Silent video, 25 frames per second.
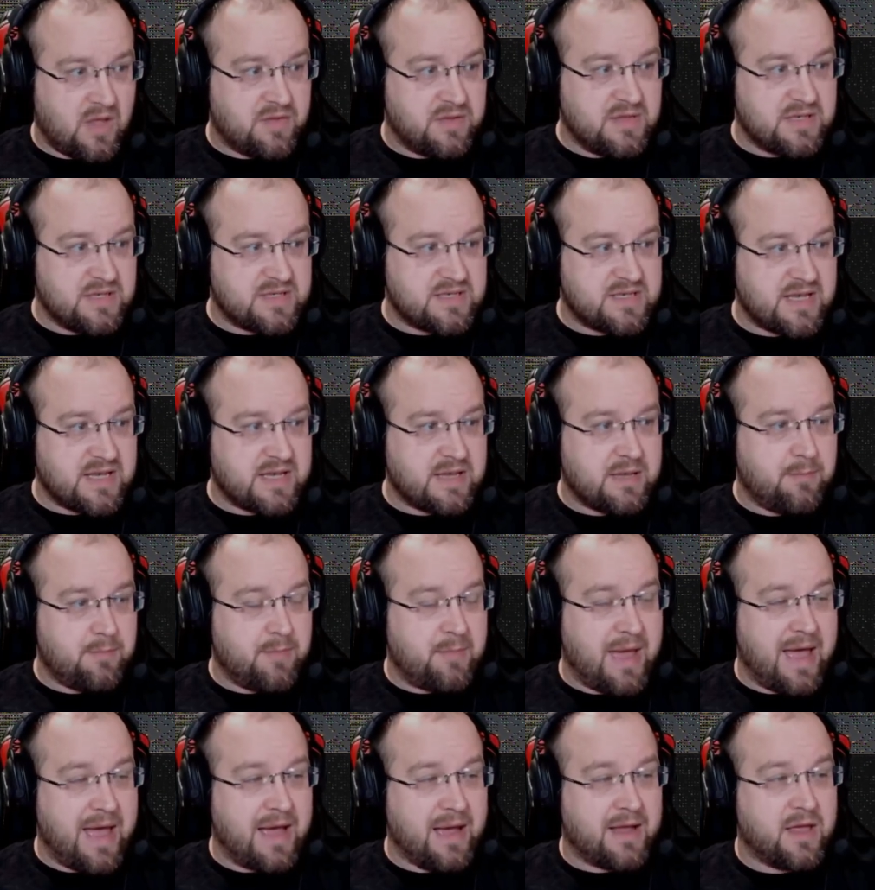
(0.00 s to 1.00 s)
The second
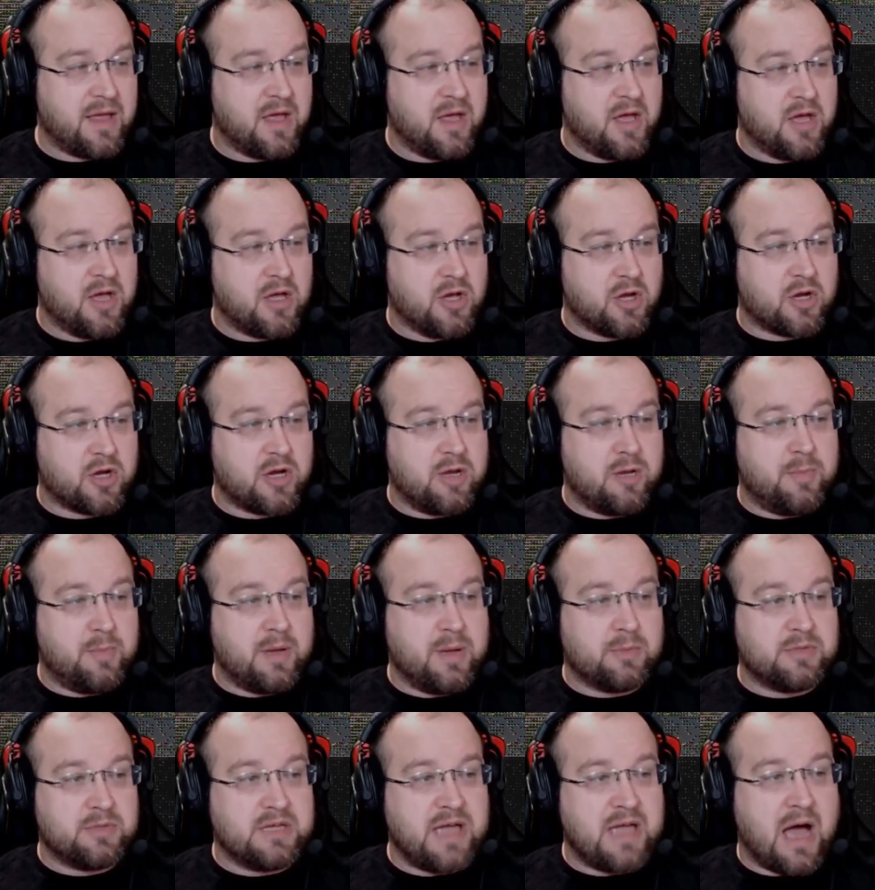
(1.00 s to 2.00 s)
bag, you're going to be
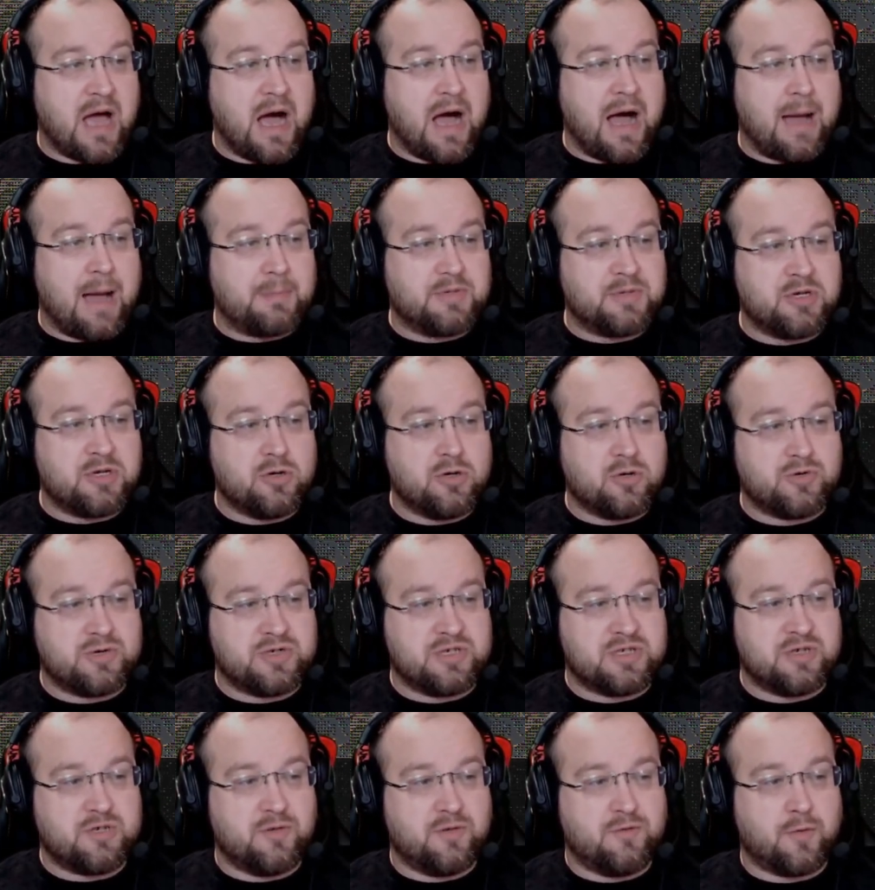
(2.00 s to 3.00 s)
able to get optional
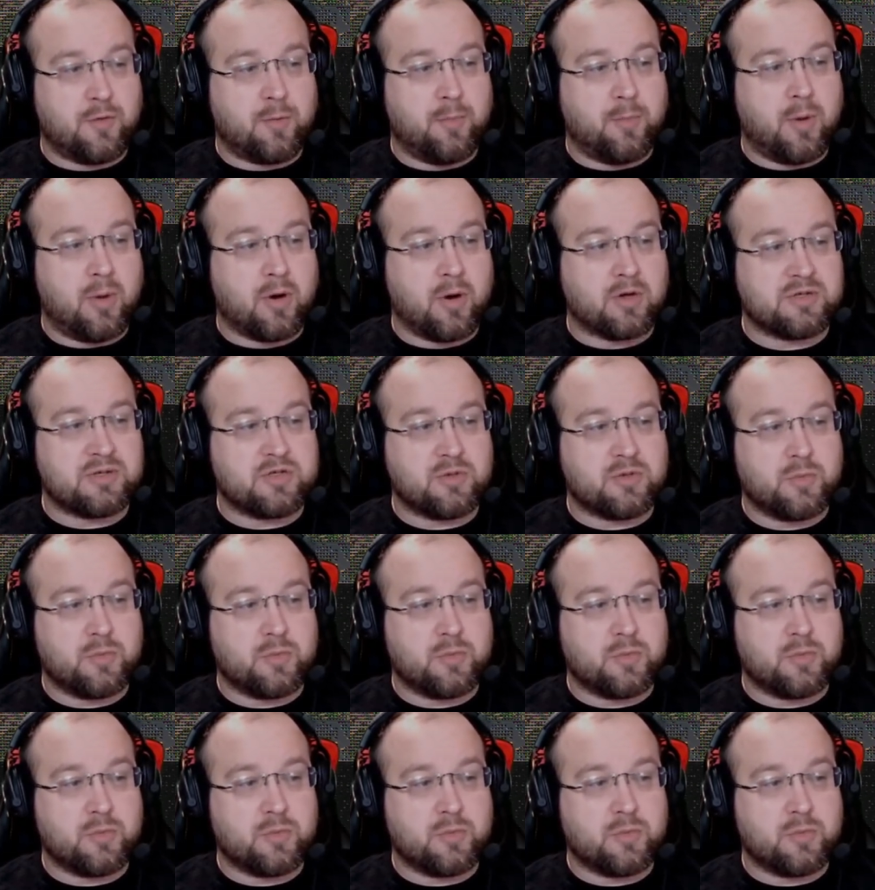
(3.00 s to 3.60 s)
silver parts.